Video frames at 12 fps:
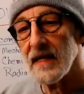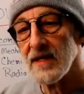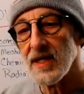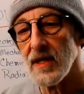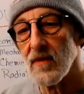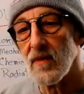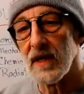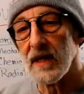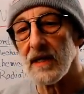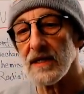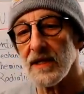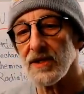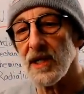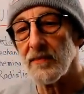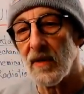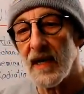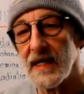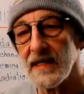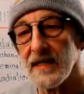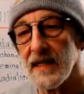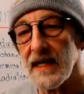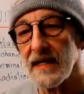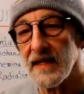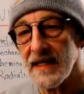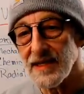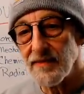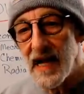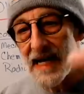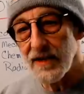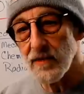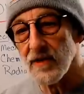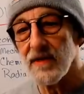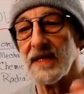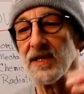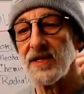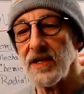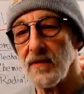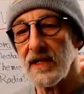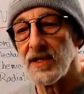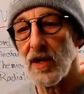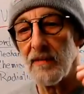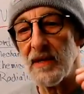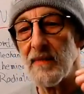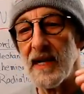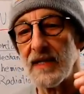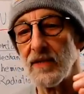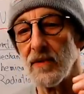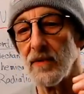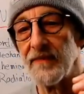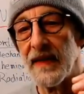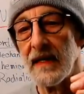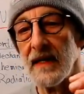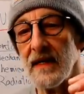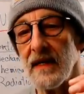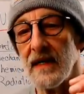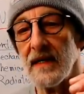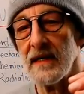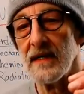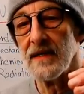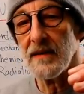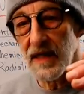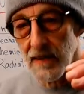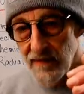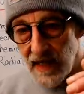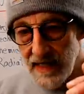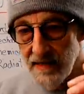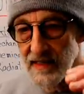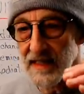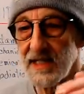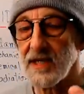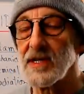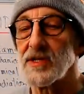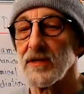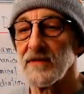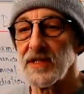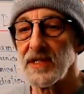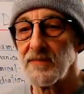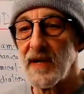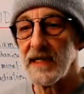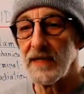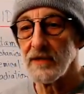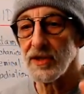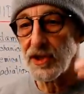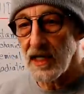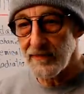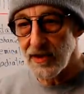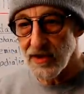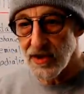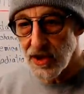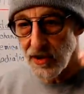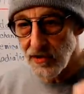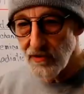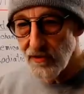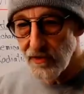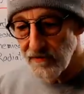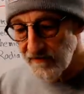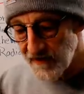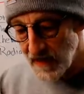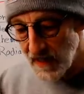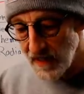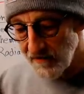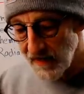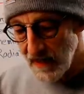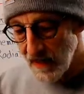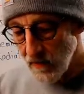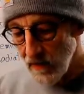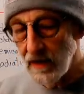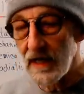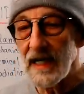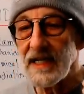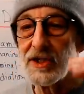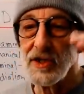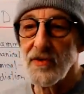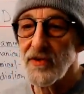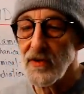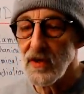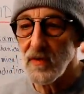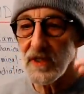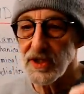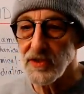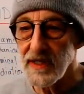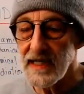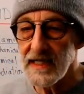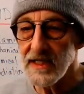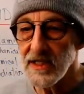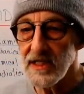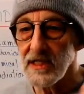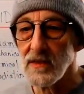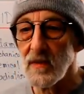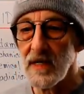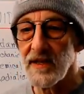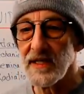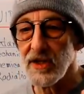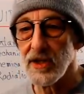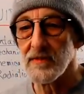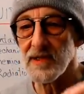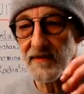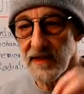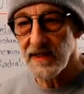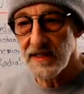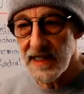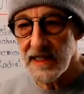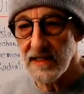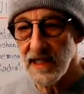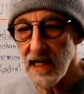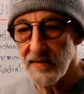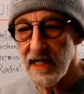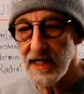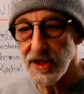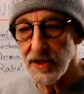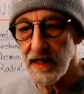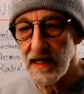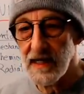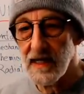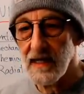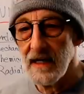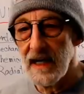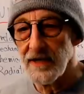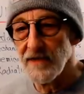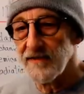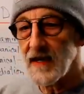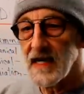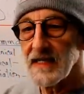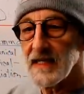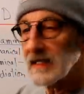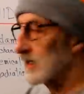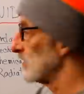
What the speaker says: So we're going to jump right into that. This manual, this U.S. Army manual, the Combined Military Services Manual, chapters 2 through 5, will guide you through what you need to deal with in terms of decontamination. And you'll find that it